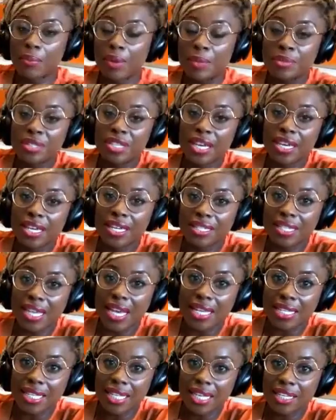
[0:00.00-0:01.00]
my website
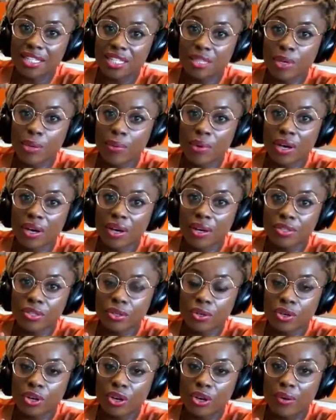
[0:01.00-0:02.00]
is
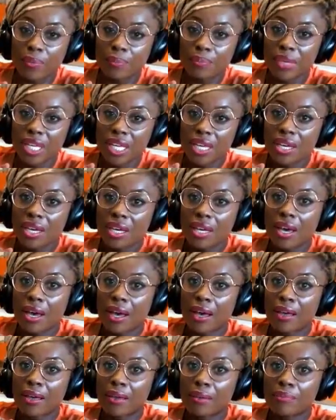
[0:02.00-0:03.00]
adelaidedamoahart.com.
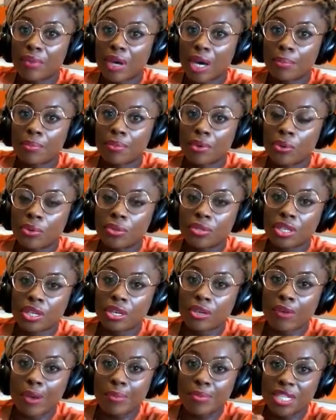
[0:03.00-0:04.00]
I'm
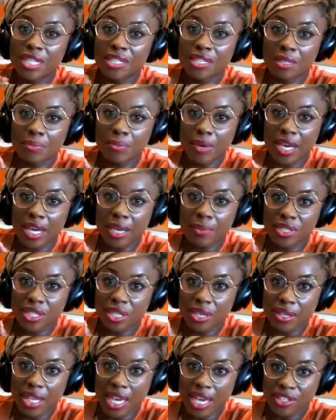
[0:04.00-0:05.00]
also represented by
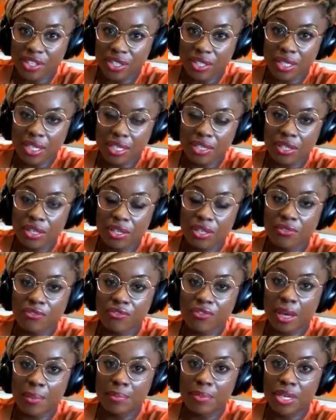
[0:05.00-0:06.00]
MT Art Agency, so you
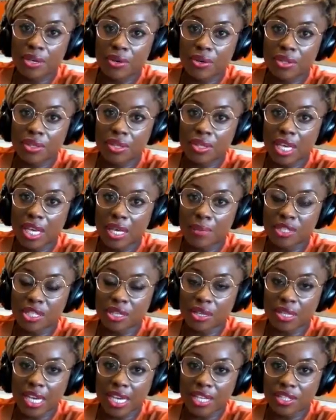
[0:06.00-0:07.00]
can find me on
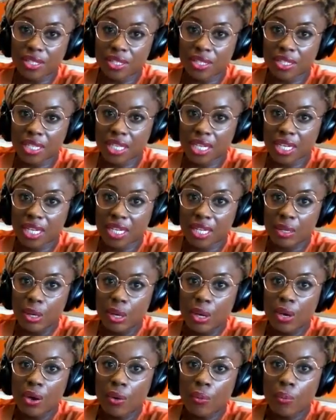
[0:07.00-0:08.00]
MT Art Agency
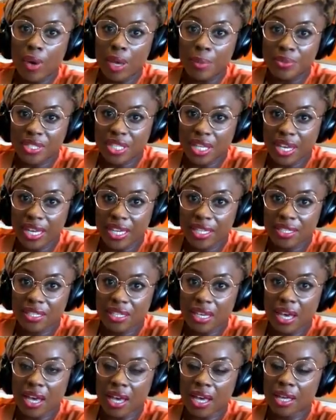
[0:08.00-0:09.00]

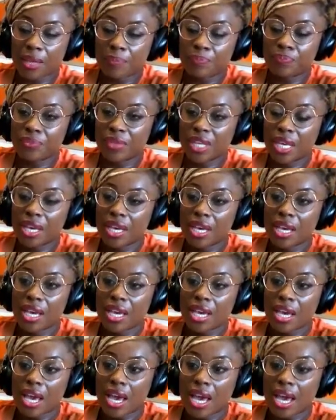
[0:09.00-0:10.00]
website.
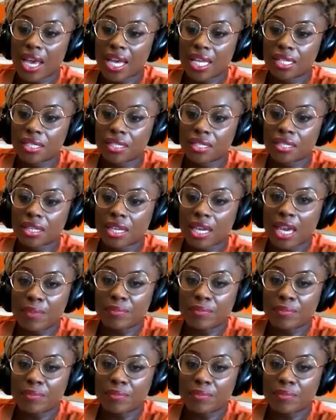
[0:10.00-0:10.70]
And